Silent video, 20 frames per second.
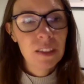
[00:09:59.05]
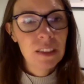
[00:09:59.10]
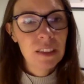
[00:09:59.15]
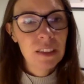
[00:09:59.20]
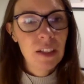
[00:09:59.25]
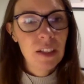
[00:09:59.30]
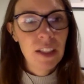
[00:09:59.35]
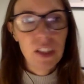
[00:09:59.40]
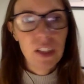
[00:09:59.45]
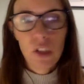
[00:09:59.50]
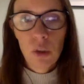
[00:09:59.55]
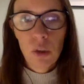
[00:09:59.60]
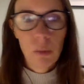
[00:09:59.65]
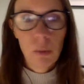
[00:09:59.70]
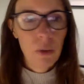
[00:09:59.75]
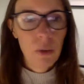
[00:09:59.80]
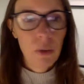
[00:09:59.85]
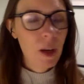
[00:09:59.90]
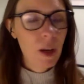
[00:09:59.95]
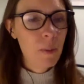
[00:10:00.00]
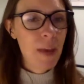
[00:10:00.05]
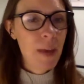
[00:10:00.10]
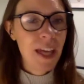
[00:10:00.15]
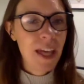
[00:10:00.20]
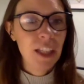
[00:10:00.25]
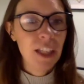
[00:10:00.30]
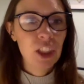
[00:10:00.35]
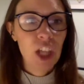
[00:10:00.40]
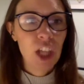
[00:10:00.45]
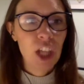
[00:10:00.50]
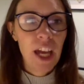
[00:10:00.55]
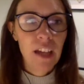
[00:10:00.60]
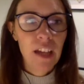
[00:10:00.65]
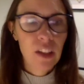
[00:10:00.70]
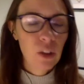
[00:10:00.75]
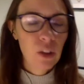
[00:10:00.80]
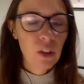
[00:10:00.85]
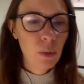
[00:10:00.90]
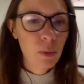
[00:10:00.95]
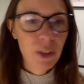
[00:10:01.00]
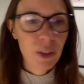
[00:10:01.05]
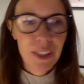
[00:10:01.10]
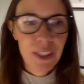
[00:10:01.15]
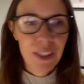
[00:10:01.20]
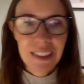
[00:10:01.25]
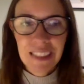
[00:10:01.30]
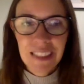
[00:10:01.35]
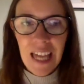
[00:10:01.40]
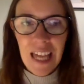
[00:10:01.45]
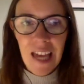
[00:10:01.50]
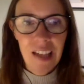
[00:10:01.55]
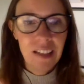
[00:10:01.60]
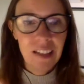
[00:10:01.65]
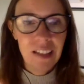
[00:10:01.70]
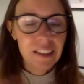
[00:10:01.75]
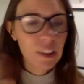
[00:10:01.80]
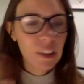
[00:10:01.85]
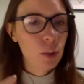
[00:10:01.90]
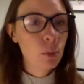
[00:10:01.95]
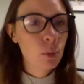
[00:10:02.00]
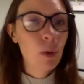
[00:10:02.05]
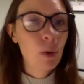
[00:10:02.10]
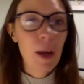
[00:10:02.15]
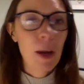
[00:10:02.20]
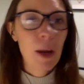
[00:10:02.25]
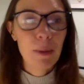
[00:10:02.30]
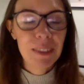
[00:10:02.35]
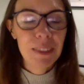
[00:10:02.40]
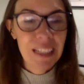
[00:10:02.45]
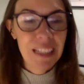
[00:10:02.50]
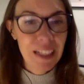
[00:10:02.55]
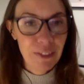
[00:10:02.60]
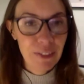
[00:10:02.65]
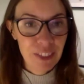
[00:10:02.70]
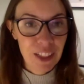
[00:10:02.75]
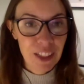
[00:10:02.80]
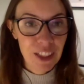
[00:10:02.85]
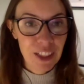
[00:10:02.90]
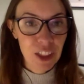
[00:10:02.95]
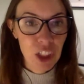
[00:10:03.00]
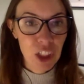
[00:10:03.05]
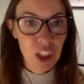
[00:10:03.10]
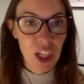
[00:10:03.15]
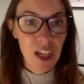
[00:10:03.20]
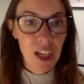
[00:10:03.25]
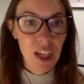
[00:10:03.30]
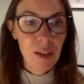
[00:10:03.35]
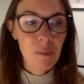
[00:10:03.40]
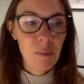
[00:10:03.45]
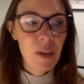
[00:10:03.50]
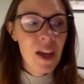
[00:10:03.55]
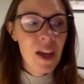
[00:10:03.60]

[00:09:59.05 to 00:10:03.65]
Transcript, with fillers: So, like the number on our paycheck, the number on the scales, the number we're able to lift on the gym.